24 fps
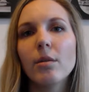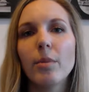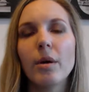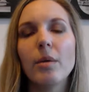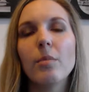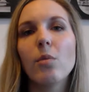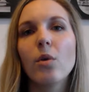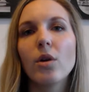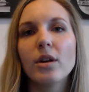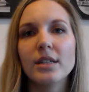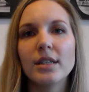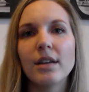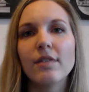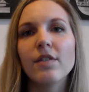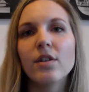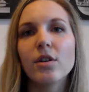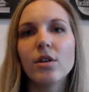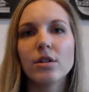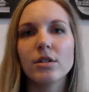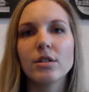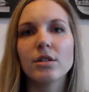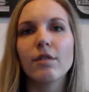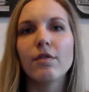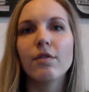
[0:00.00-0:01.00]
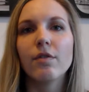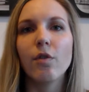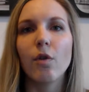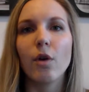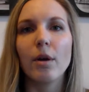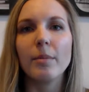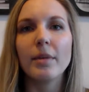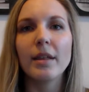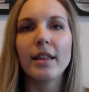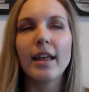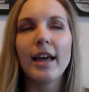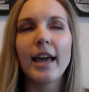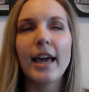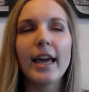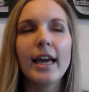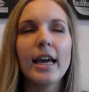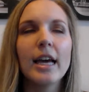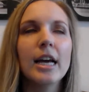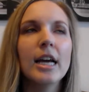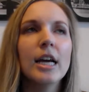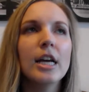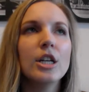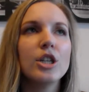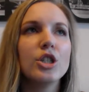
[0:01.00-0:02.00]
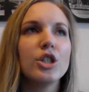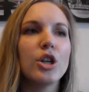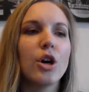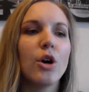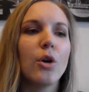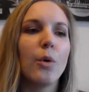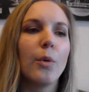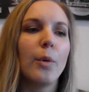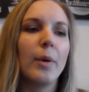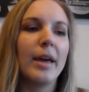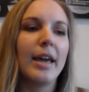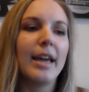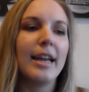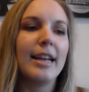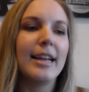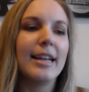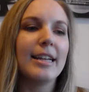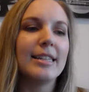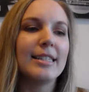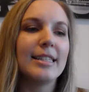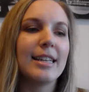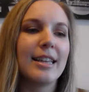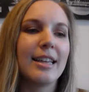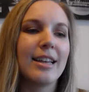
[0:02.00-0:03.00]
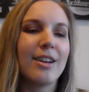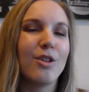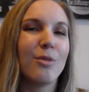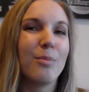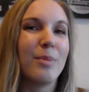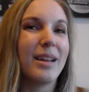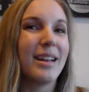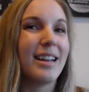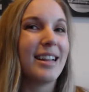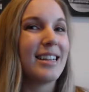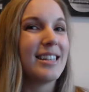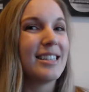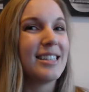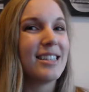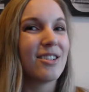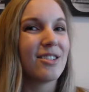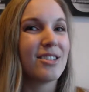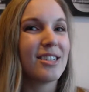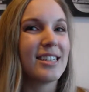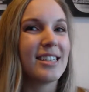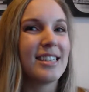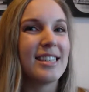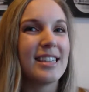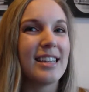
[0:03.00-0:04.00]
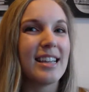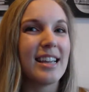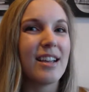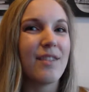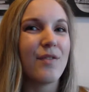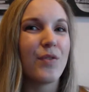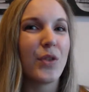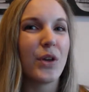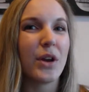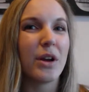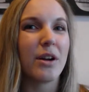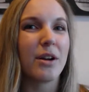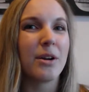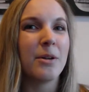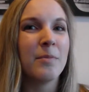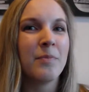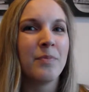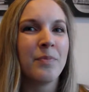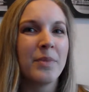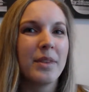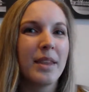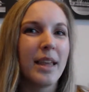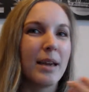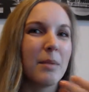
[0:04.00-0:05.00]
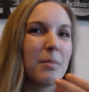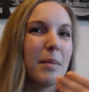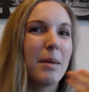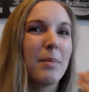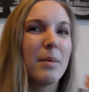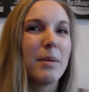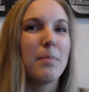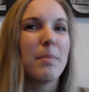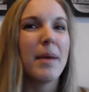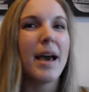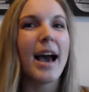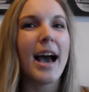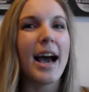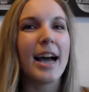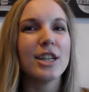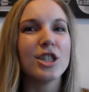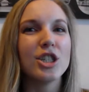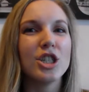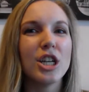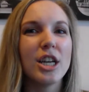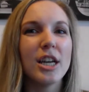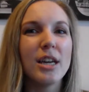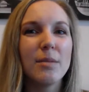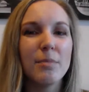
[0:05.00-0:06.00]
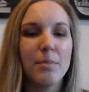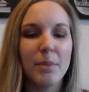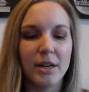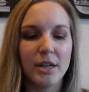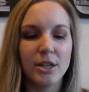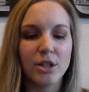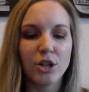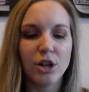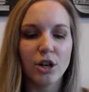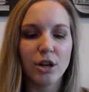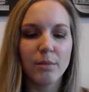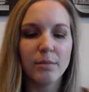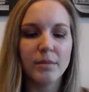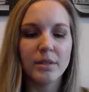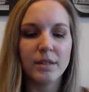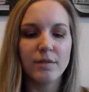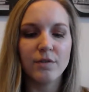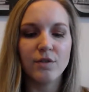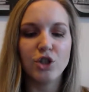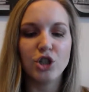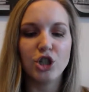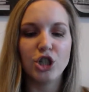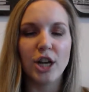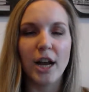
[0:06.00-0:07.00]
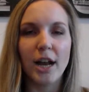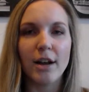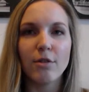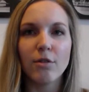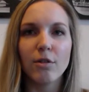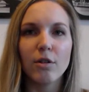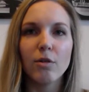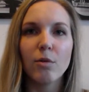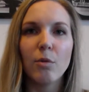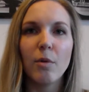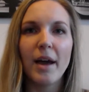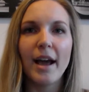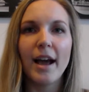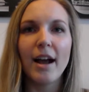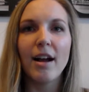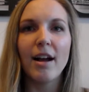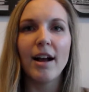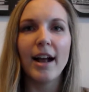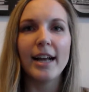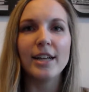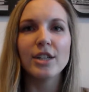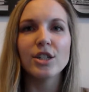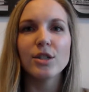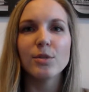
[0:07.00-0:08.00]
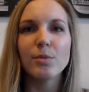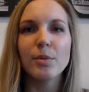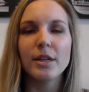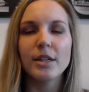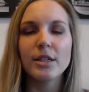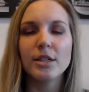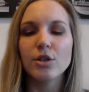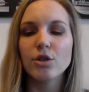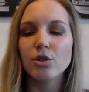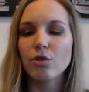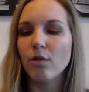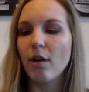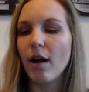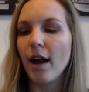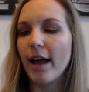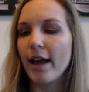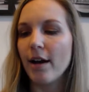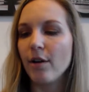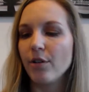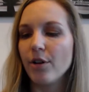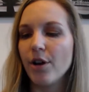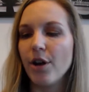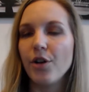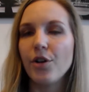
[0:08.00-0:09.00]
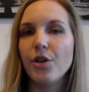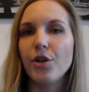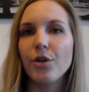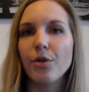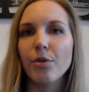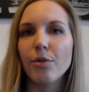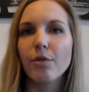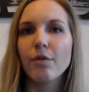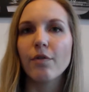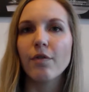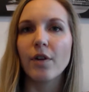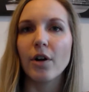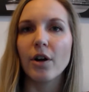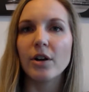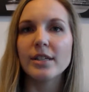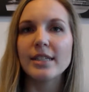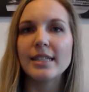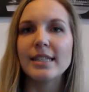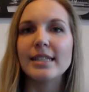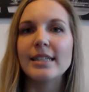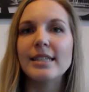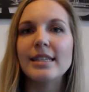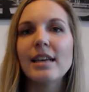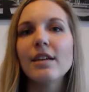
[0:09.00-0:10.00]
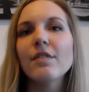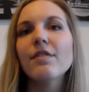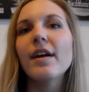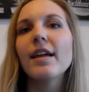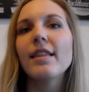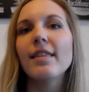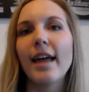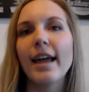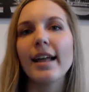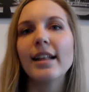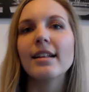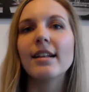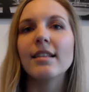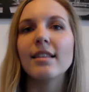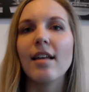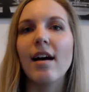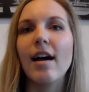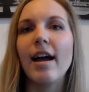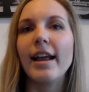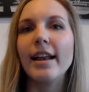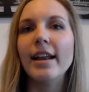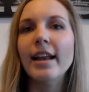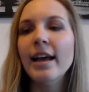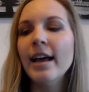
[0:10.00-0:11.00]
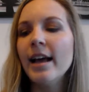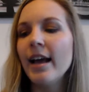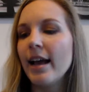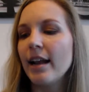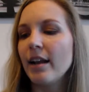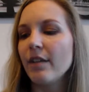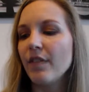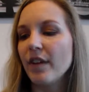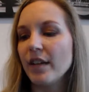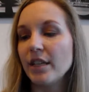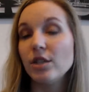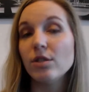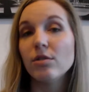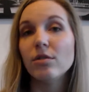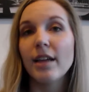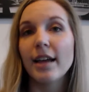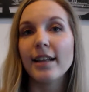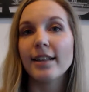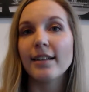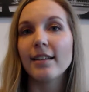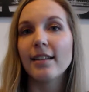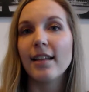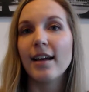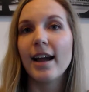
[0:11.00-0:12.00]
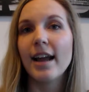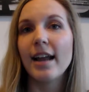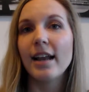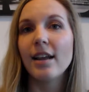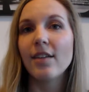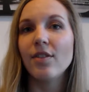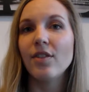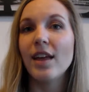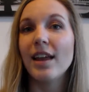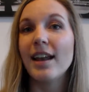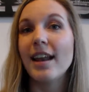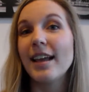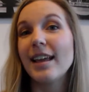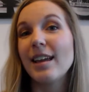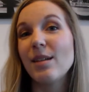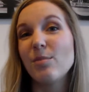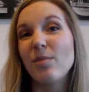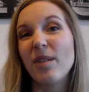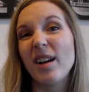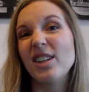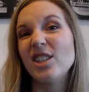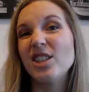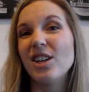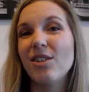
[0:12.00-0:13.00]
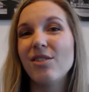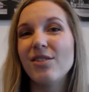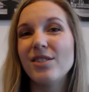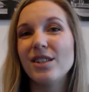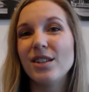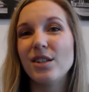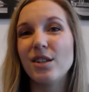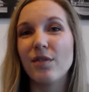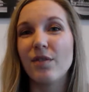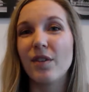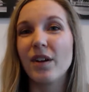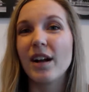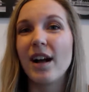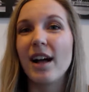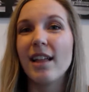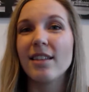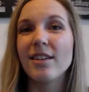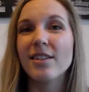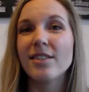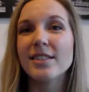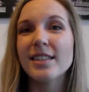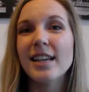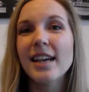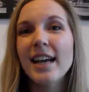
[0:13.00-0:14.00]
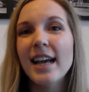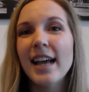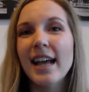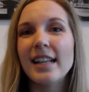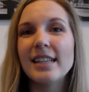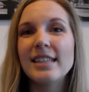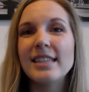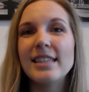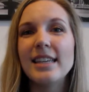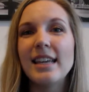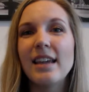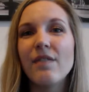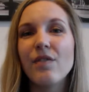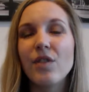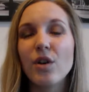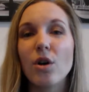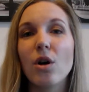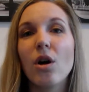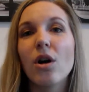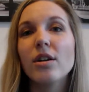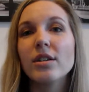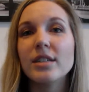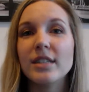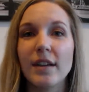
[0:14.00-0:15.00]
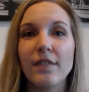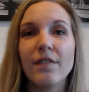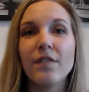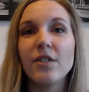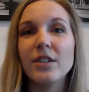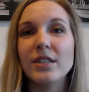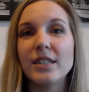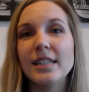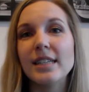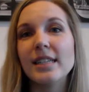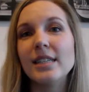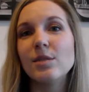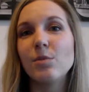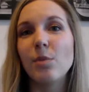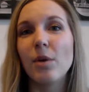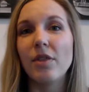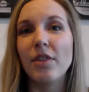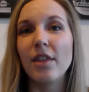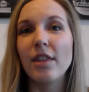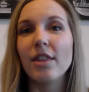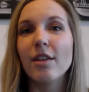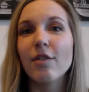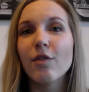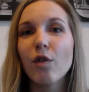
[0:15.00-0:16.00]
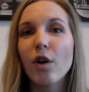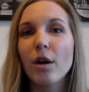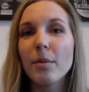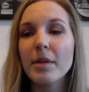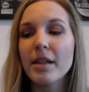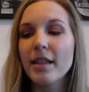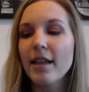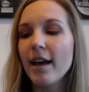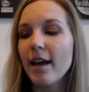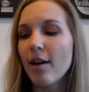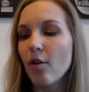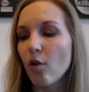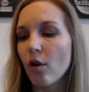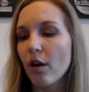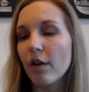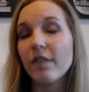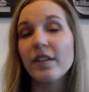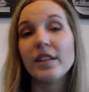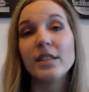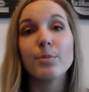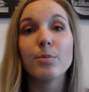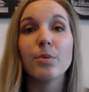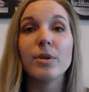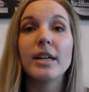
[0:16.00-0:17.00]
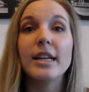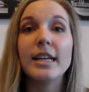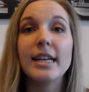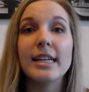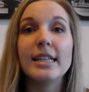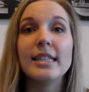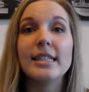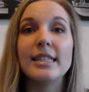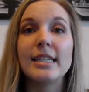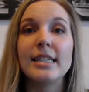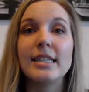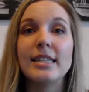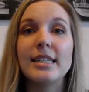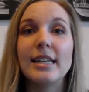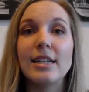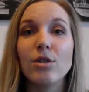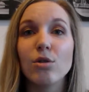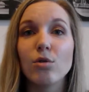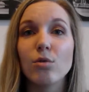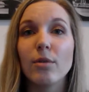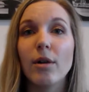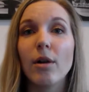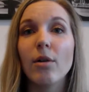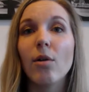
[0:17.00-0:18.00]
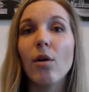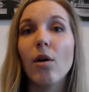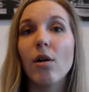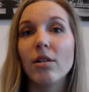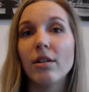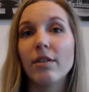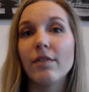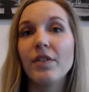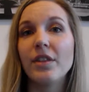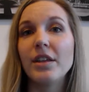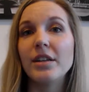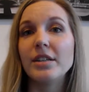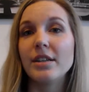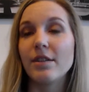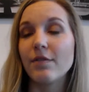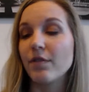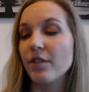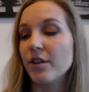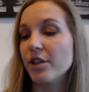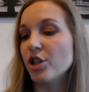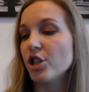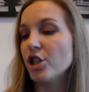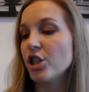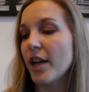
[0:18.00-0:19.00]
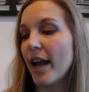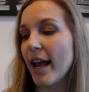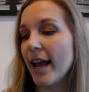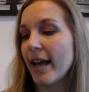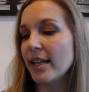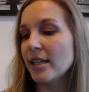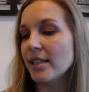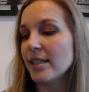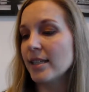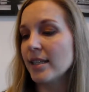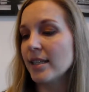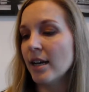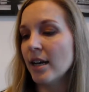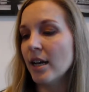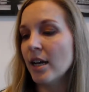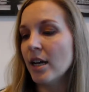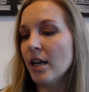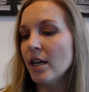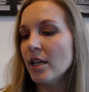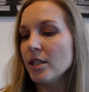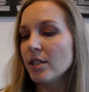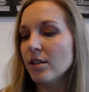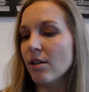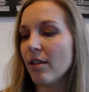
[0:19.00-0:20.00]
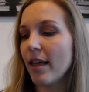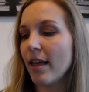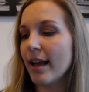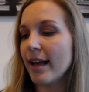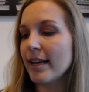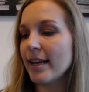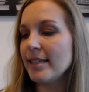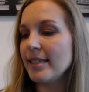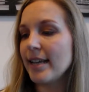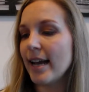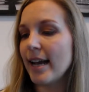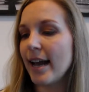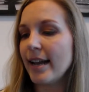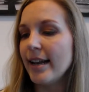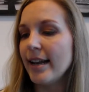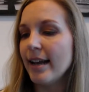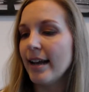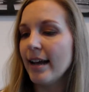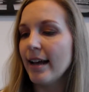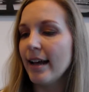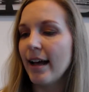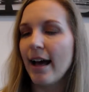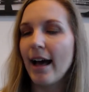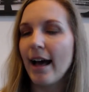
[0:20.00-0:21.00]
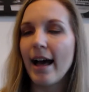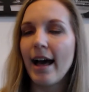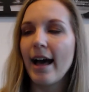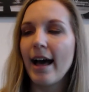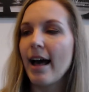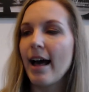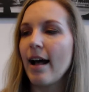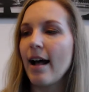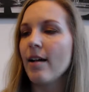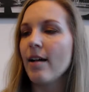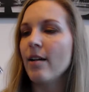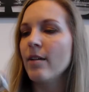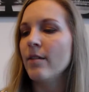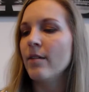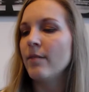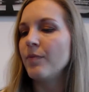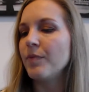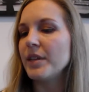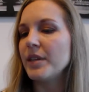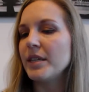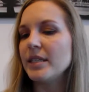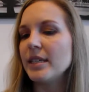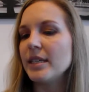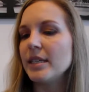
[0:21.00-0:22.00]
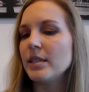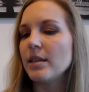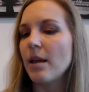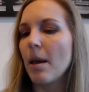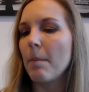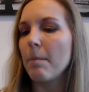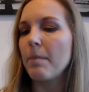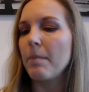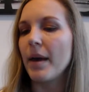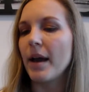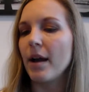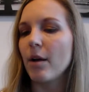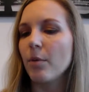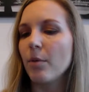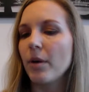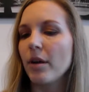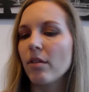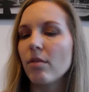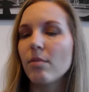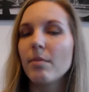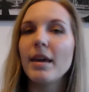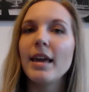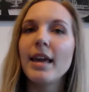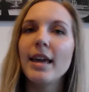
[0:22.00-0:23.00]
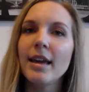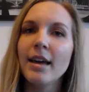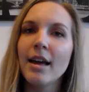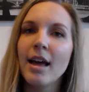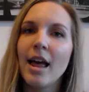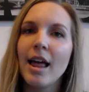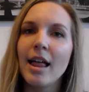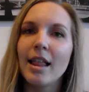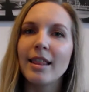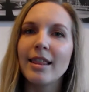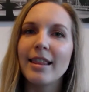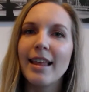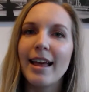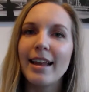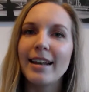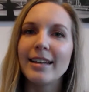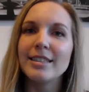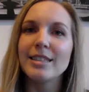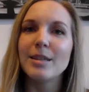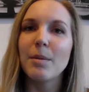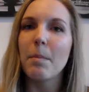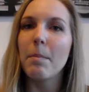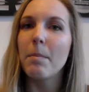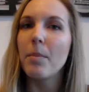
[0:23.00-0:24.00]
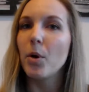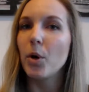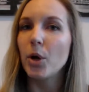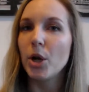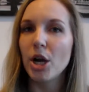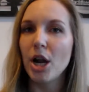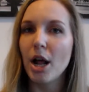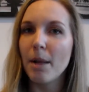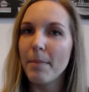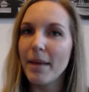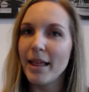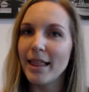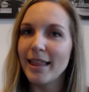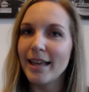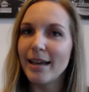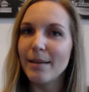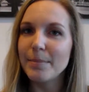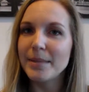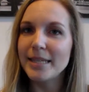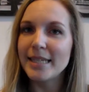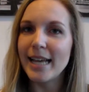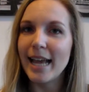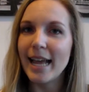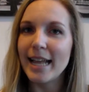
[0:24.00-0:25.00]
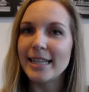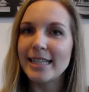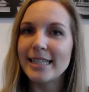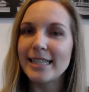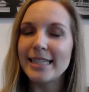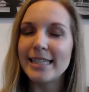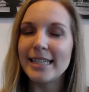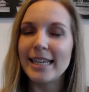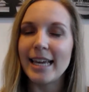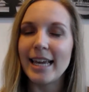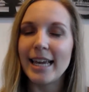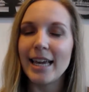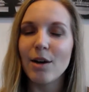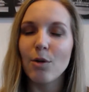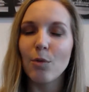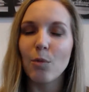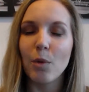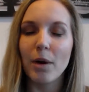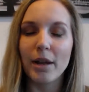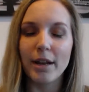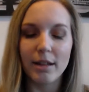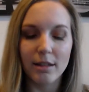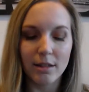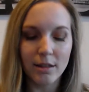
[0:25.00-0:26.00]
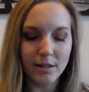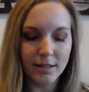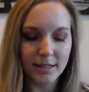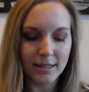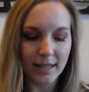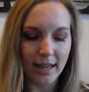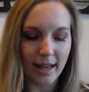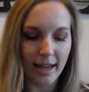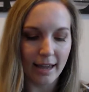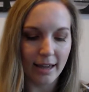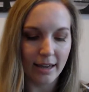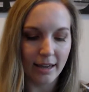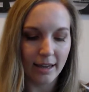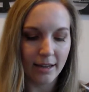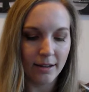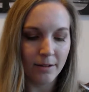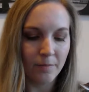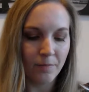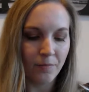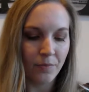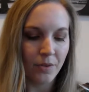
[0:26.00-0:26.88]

bit more difficult to formulate. So it is a little bit easier to see if they're like maybe patchy, but in terms of general wear, I just wanted to try out a nude first to see if I like the line. And if I do like the line, then I can branch out into different colors and see if there are differences within the formula or if it's pretty consistent throughout all of the different shades. So like I said, this is Bear With Me. Let's put it on my lips and see what it looks like.